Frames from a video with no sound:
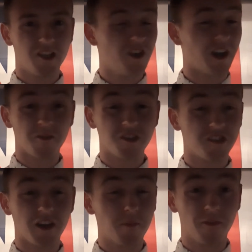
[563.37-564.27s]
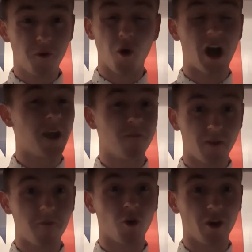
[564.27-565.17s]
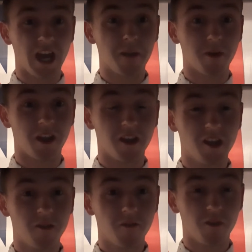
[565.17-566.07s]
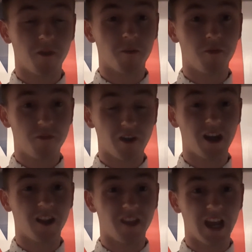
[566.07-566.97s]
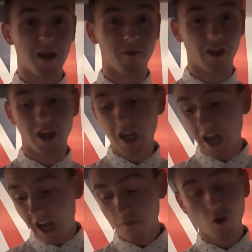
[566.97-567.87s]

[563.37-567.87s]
Yeah, as I said before, I am very unhappy with him threatening the army. That I've